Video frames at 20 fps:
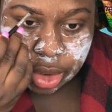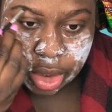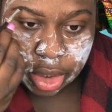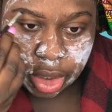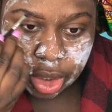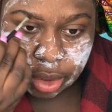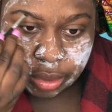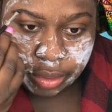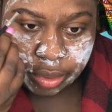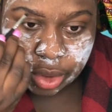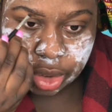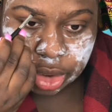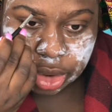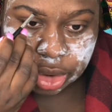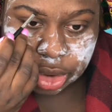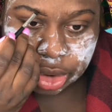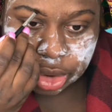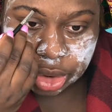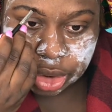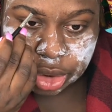
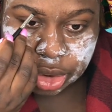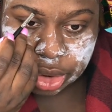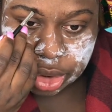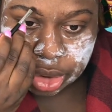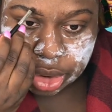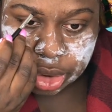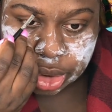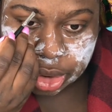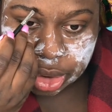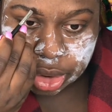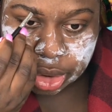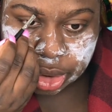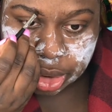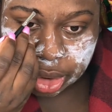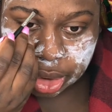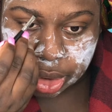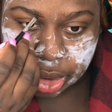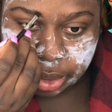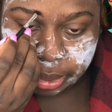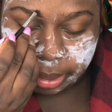coverage,
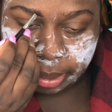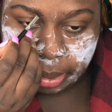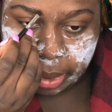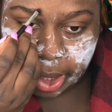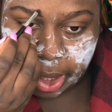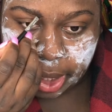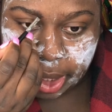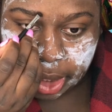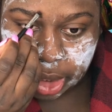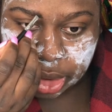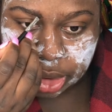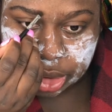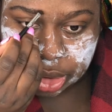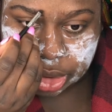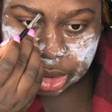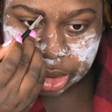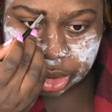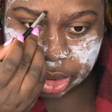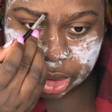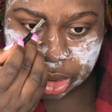good
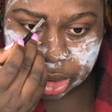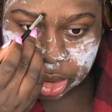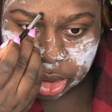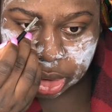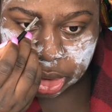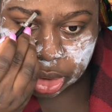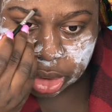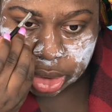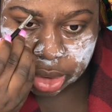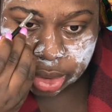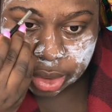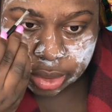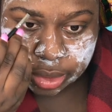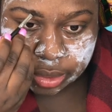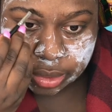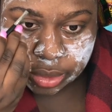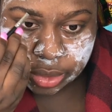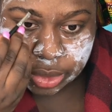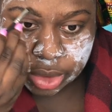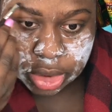match
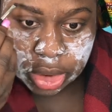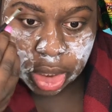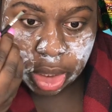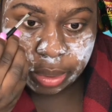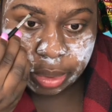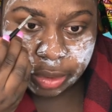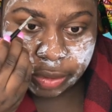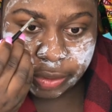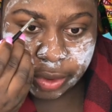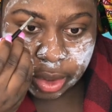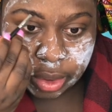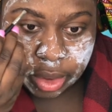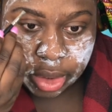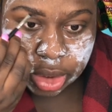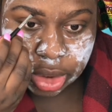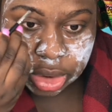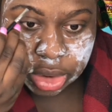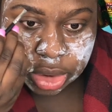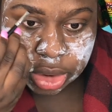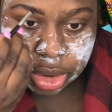type of
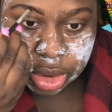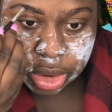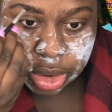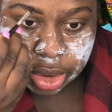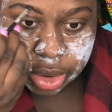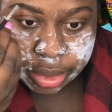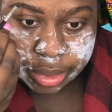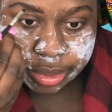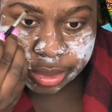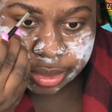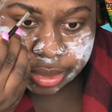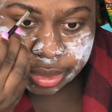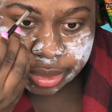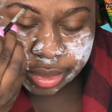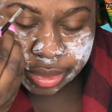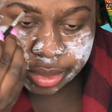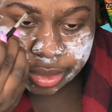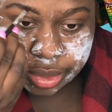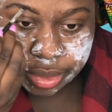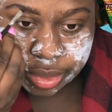foundation, you know?
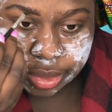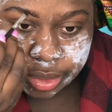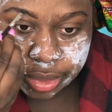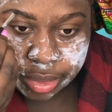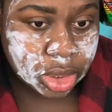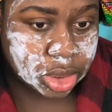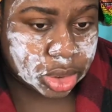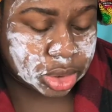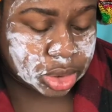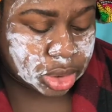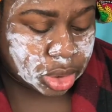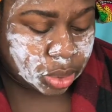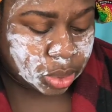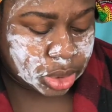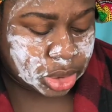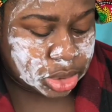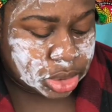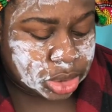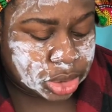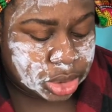So
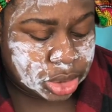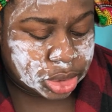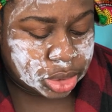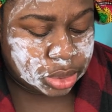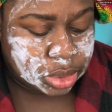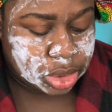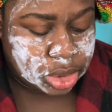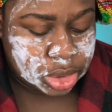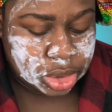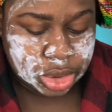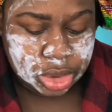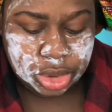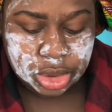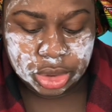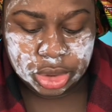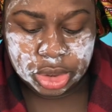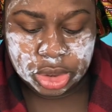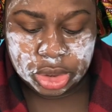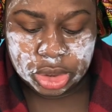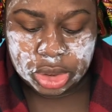what is new in the
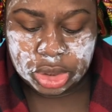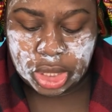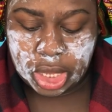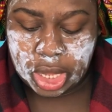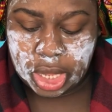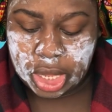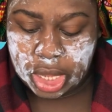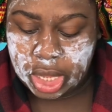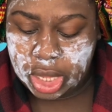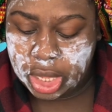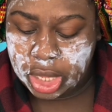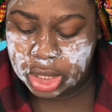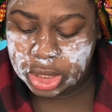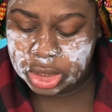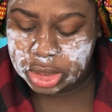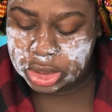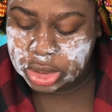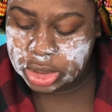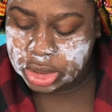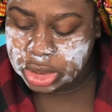streets? I
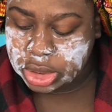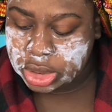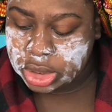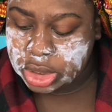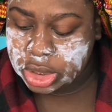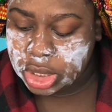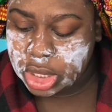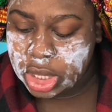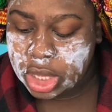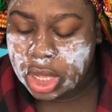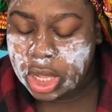honestly